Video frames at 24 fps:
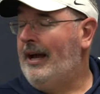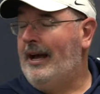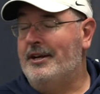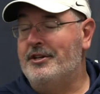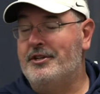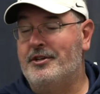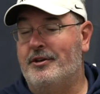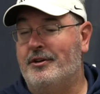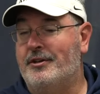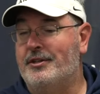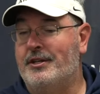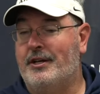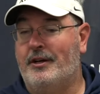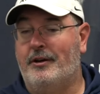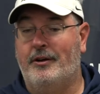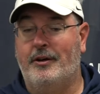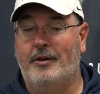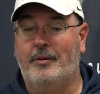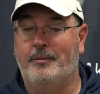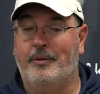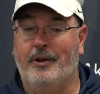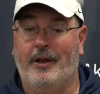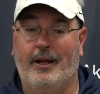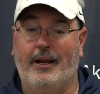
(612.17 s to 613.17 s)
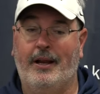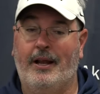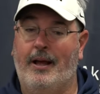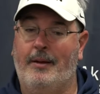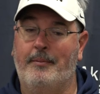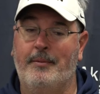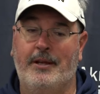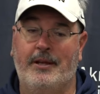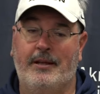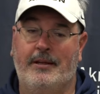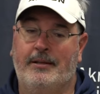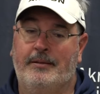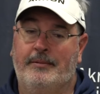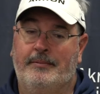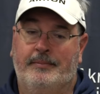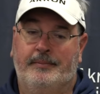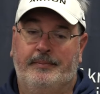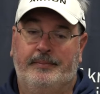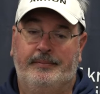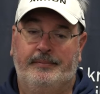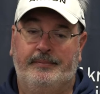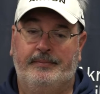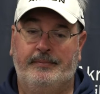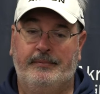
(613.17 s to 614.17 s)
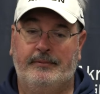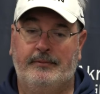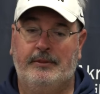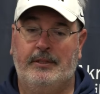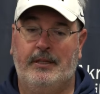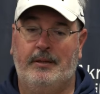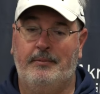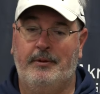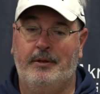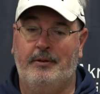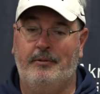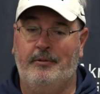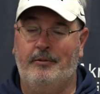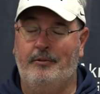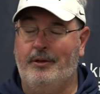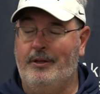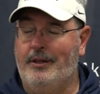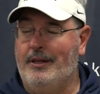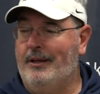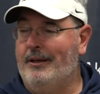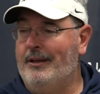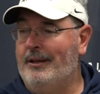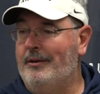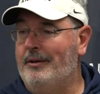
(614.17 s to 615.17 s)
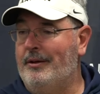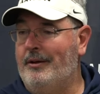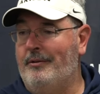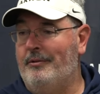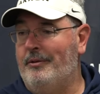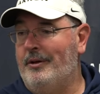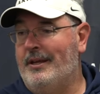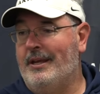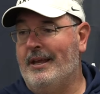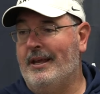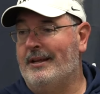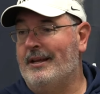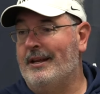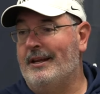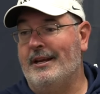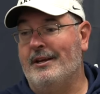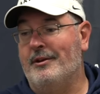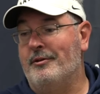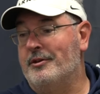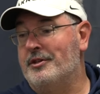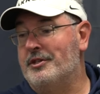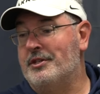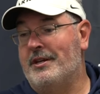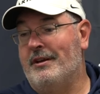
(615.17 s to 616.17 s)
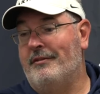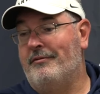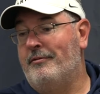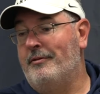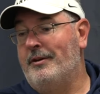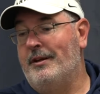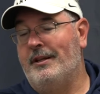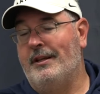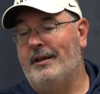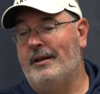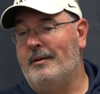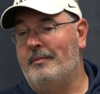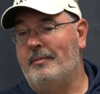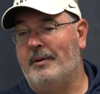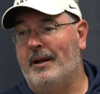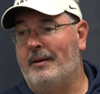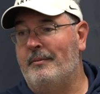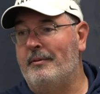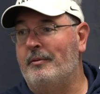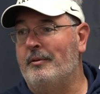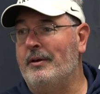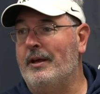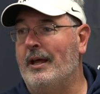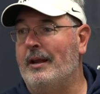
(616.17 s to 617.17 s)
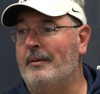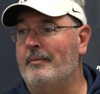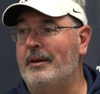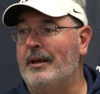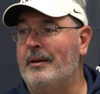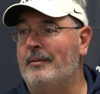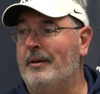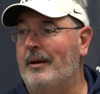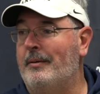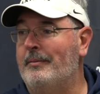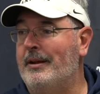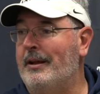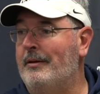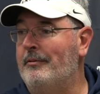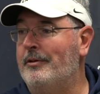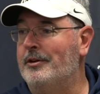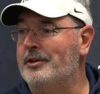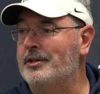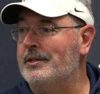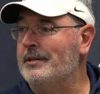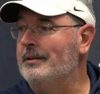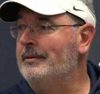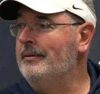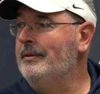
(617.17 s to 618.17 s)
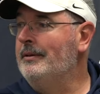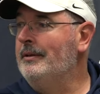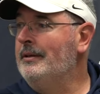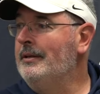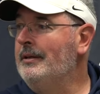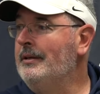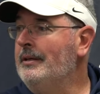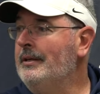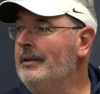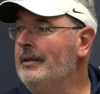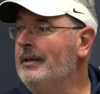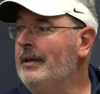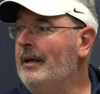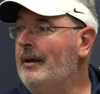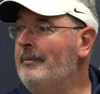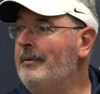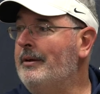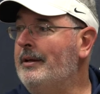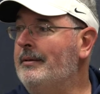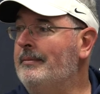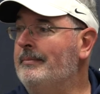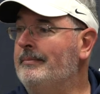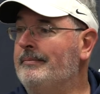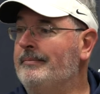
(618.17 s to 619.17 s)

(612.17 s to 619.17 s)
I sure as hell hope not. I mean, we kicked it into a stiff win there, but I mean, we got to be. I mean, that wasn't. I mean,